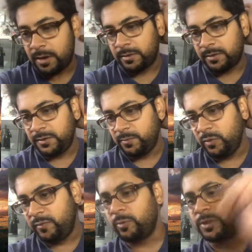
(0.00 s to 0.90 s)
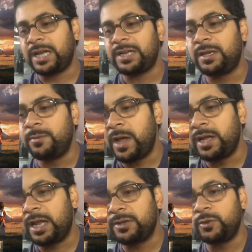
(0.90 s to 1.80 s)
and this movie was actually
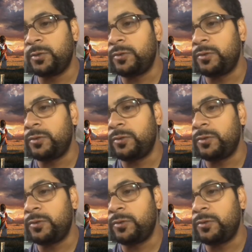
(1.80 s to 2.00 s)
made like two,